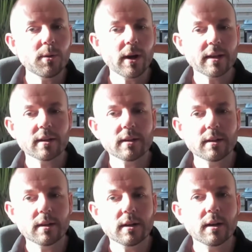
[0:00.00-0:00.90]
Anyway,
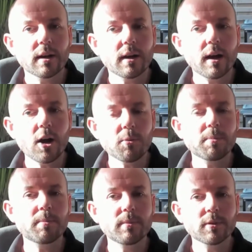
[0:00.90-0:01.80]
I
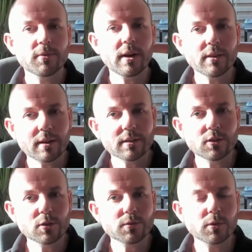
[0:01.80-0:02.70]
hope you found
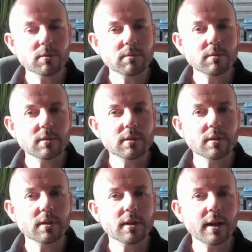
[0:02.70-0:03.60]
that useful,
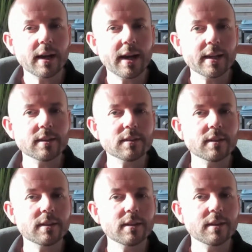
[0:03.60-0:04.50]

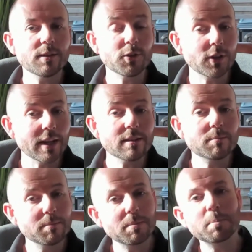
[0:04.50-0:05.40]
and if you
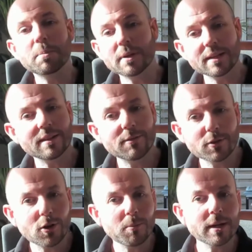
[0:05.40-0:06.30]
did, please
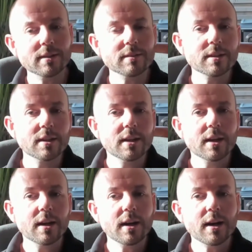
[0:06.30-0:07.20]
leave a comment.
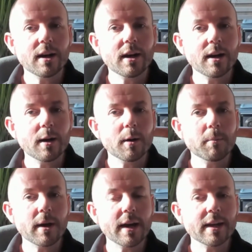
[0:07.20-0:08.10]

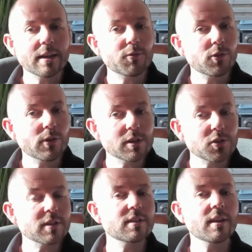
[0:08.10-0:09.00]
And if you're
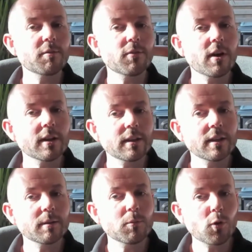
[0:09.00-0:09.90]
interested in
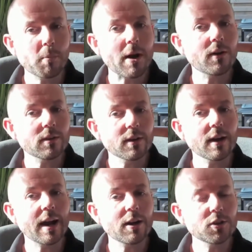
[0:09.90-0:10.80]
finding more about
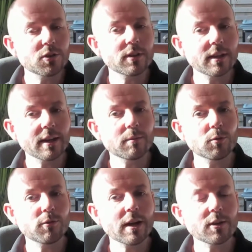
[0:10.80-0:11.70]
how you can
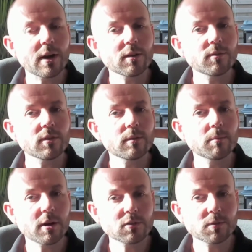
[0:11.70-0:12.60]
get more value out of
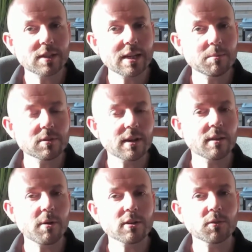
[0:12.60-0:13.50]
Microsoft
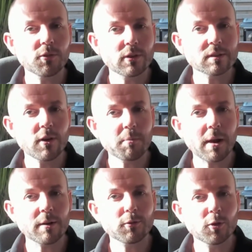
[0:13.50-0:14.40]
Teams and the Microsoft
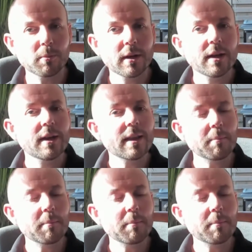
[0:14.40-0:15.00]
365 platform,